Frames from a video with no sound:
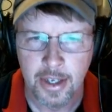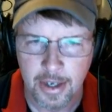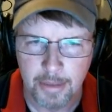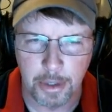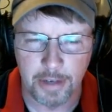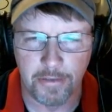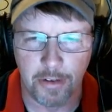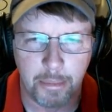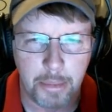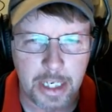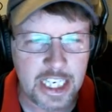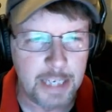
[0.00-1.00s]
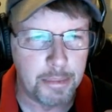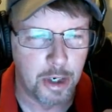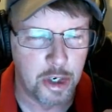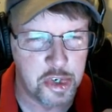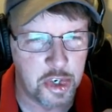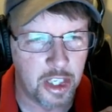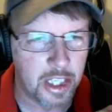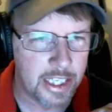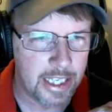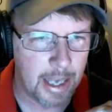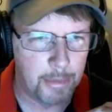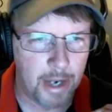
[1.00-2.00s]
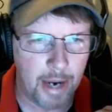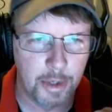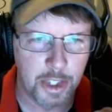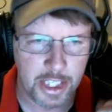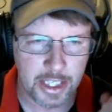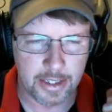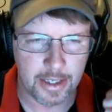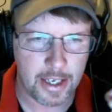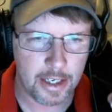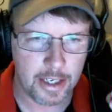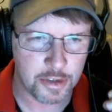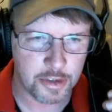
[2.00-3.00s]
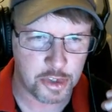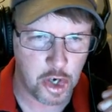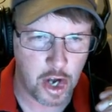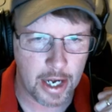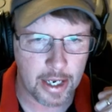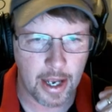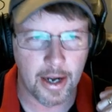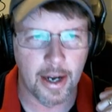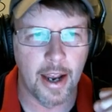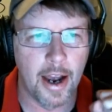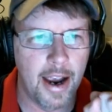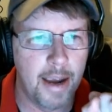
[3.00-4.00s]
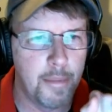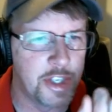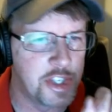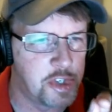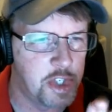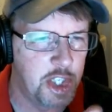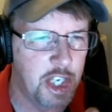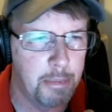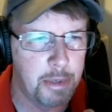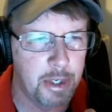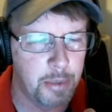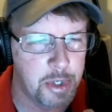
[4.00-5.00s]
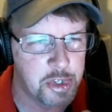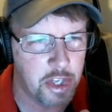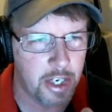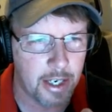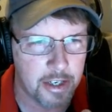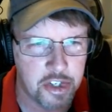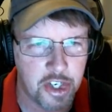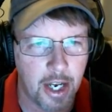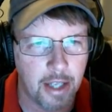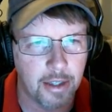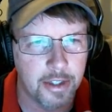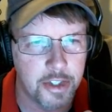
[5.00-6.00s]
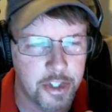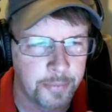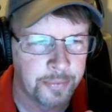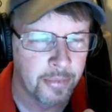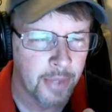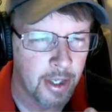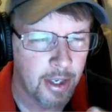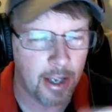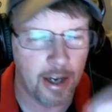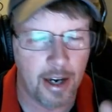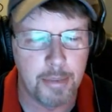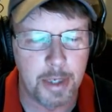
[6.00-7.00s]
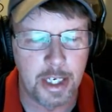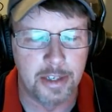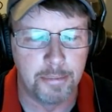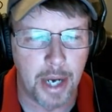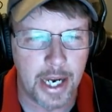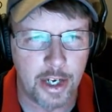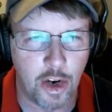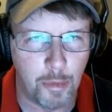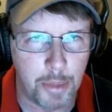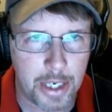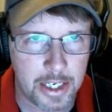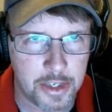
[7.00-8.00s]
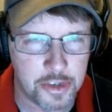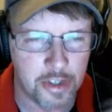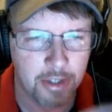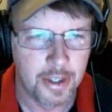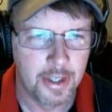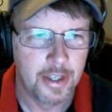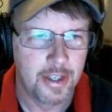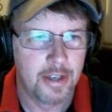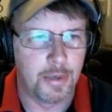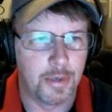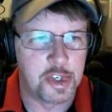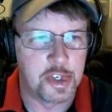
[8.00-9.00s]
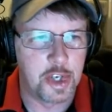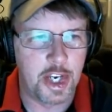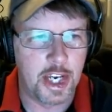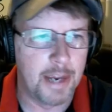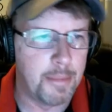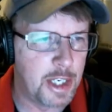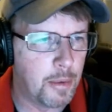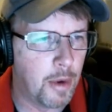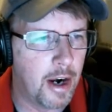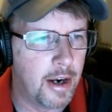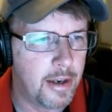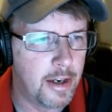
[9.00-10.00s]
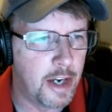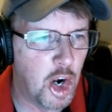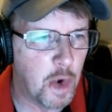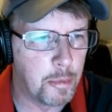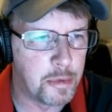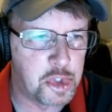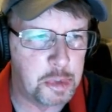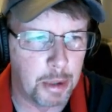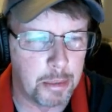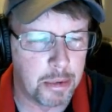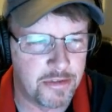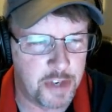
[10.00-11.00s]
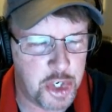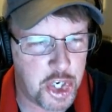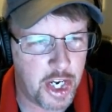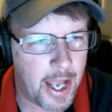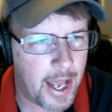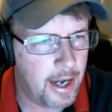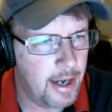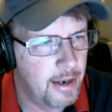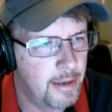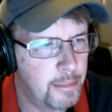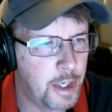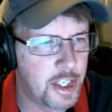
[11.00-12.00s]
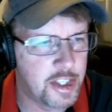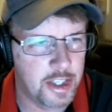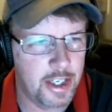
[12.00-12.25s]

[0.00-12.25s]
But for me personally, I'm not really a kit circuit kind of guy, but CW was the next challenge. And I by no means would say I'm anywhere near super proficient at it, but